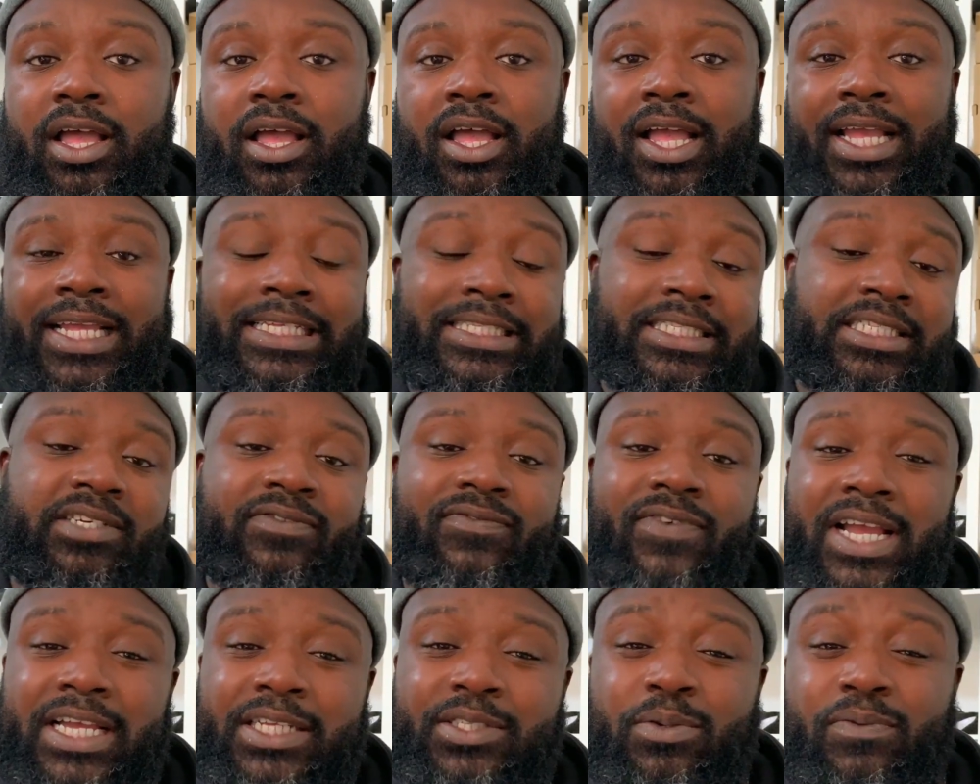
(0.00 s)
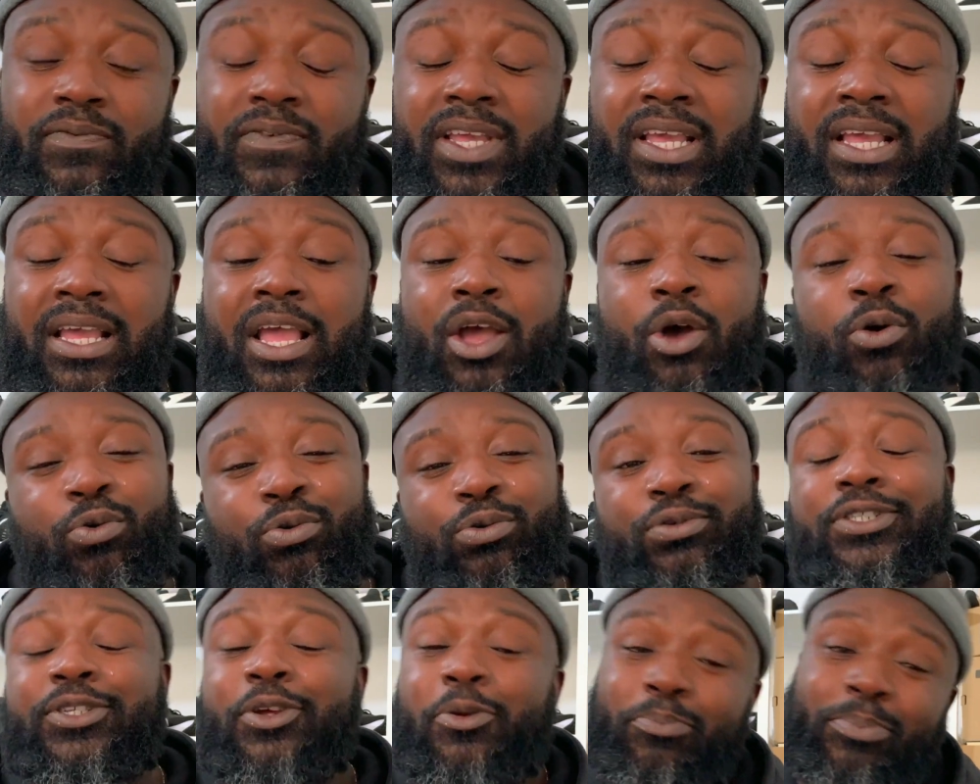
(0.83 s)
interact with it.
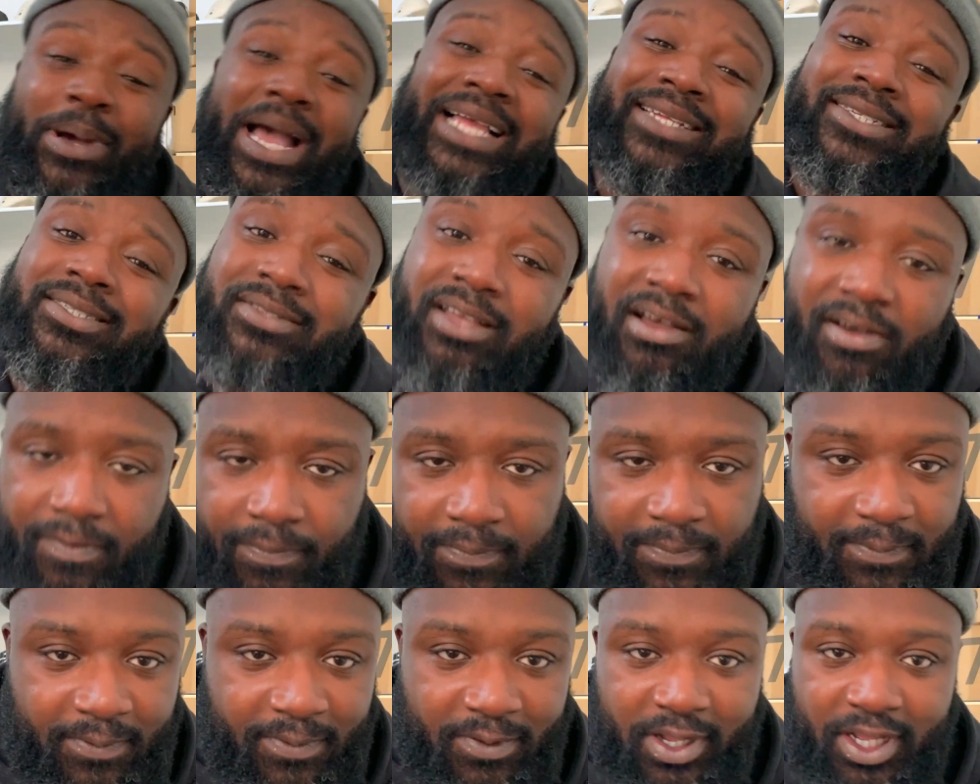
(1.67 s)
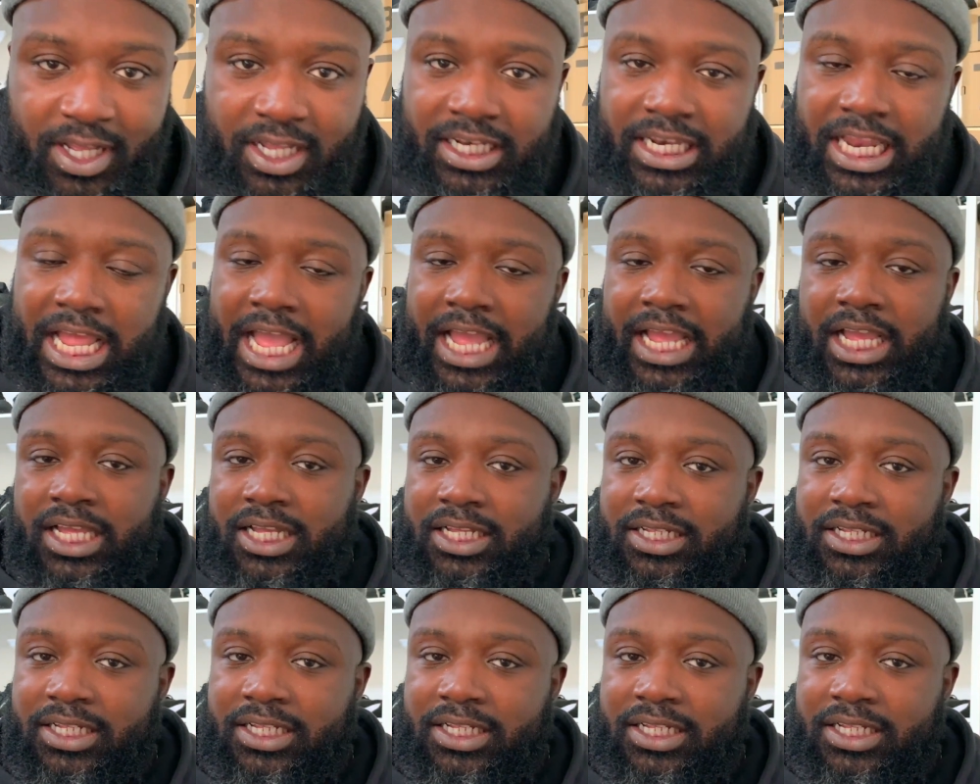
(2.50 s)
Also buy stuff like